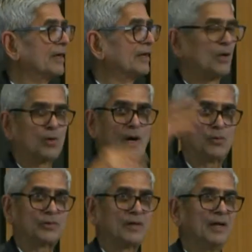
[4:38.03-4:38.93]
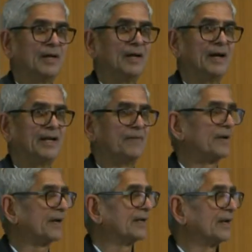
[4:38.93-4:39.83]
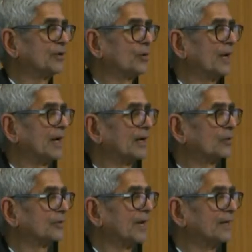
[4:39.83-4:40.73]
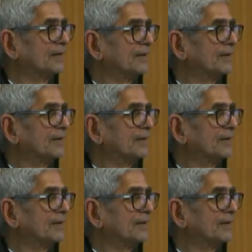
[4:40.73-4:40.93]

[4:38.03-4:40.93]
They go out and defecate and urinate outside.